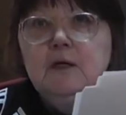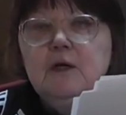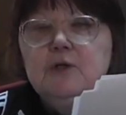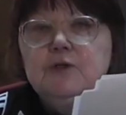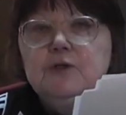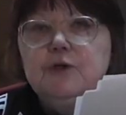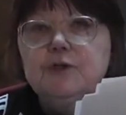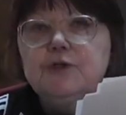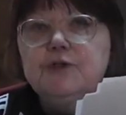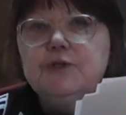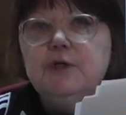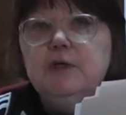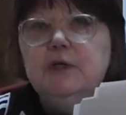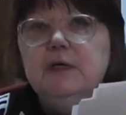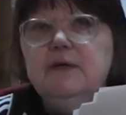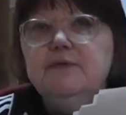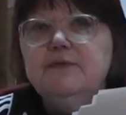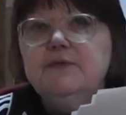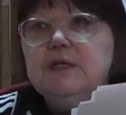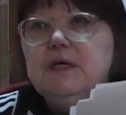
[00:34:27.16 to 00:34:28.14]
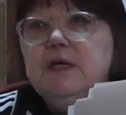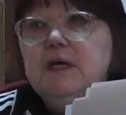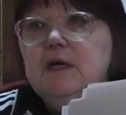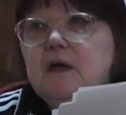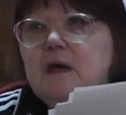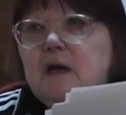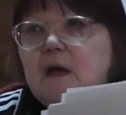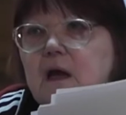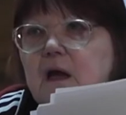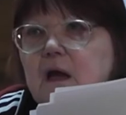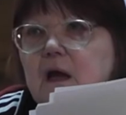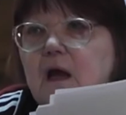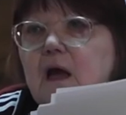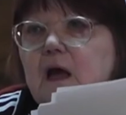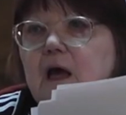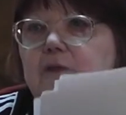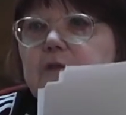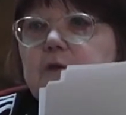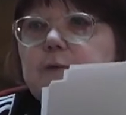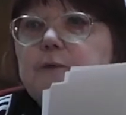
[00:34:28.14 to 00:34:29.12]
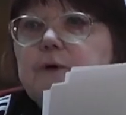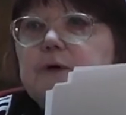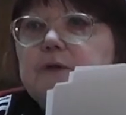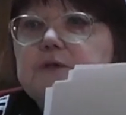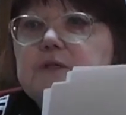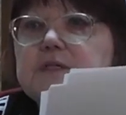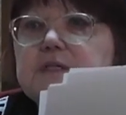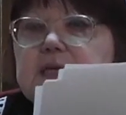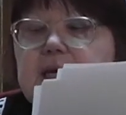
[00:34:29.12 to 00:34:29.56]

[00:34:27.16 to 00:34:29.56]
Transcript: Dostoevsky and the brothers